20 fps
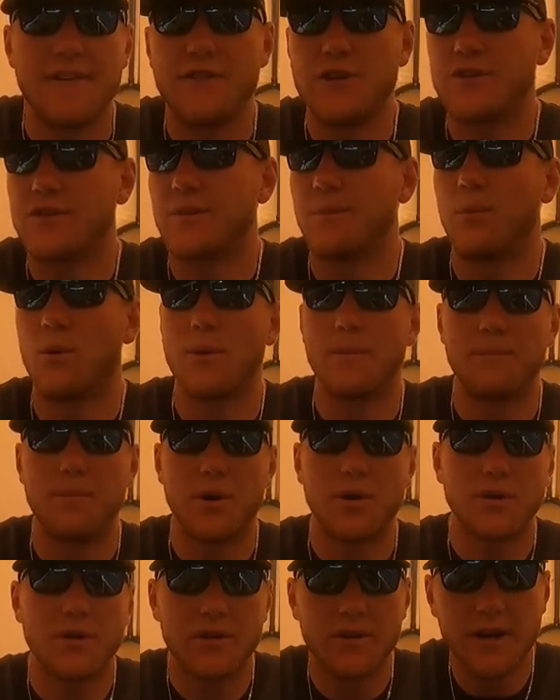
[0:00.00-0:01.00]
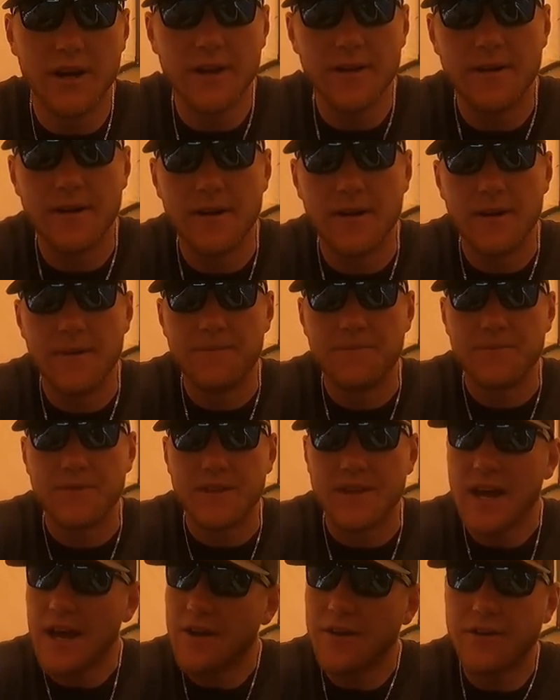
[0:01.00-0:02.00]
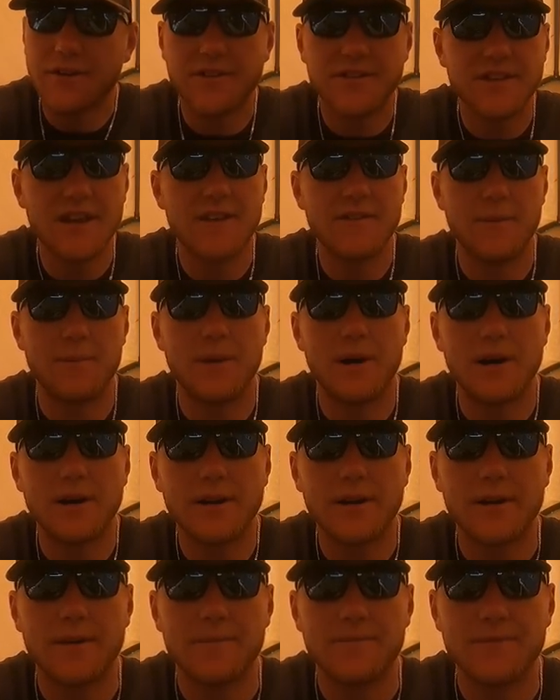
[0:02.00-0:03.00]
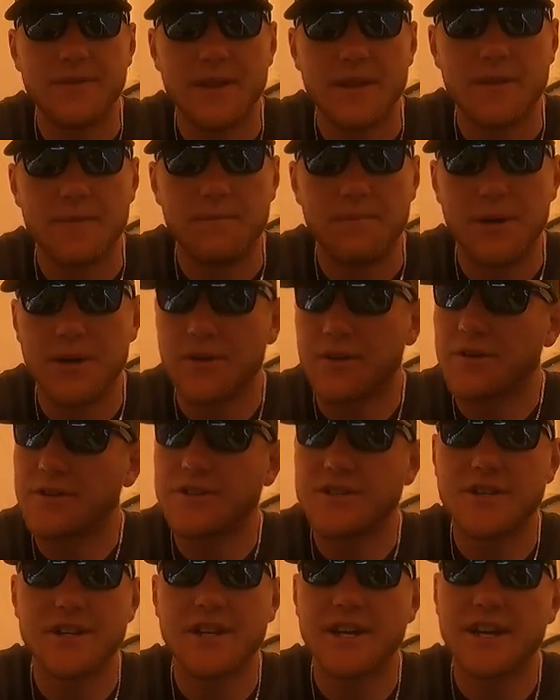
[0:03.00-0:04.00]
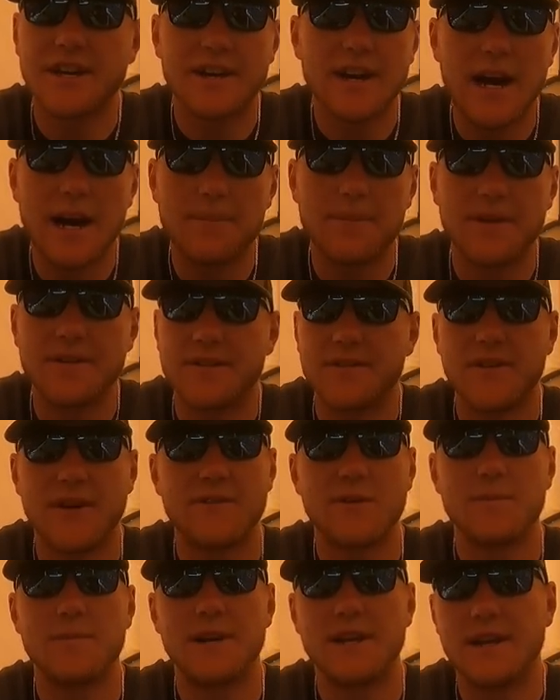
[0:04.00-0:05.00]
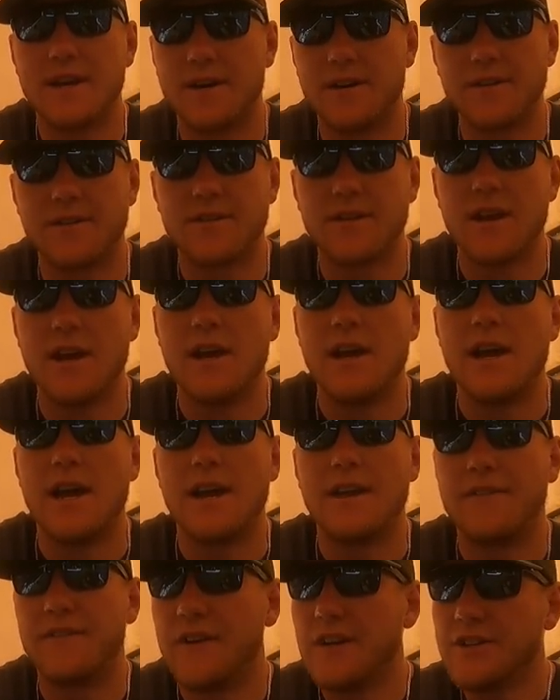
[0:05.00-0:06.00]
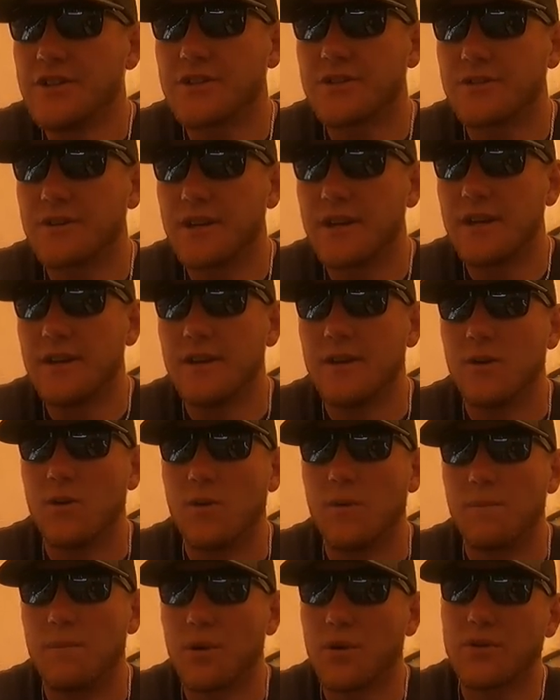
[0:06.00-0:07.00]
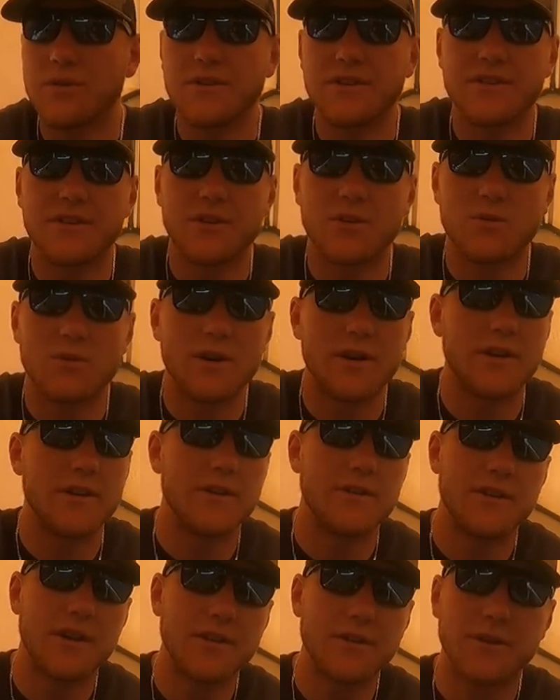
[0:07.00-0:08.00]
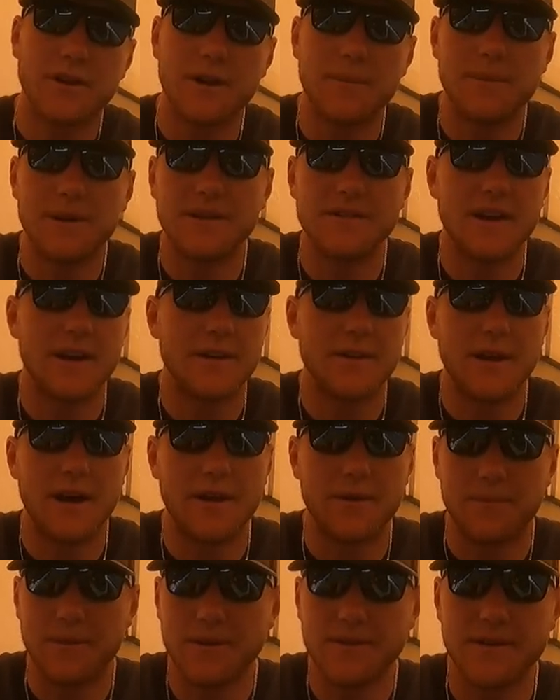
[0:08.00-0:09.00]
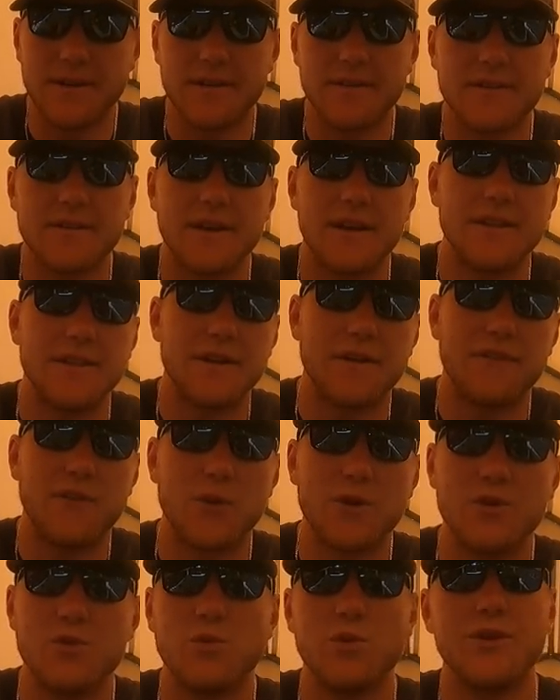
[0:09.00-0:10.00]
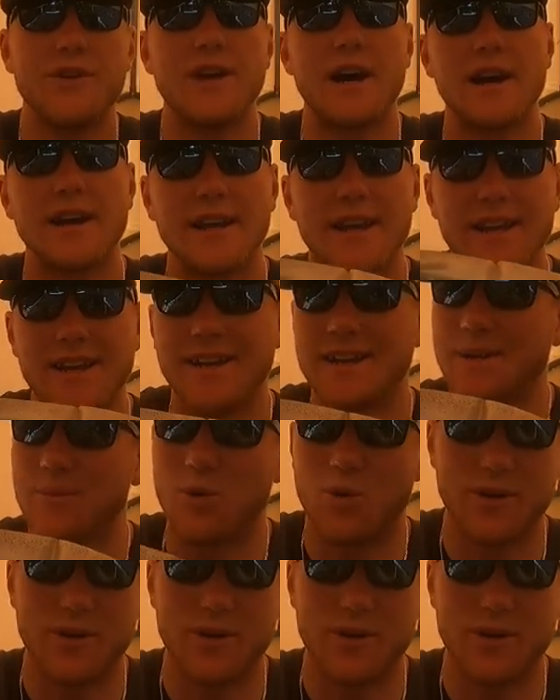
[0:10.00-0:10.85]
If you support Berkley, yeah, you're going to save a buck, but you're just going to get copies of everybody else. And eventually, Berkley's going to run all these other companies out of business, and therefore you will not get any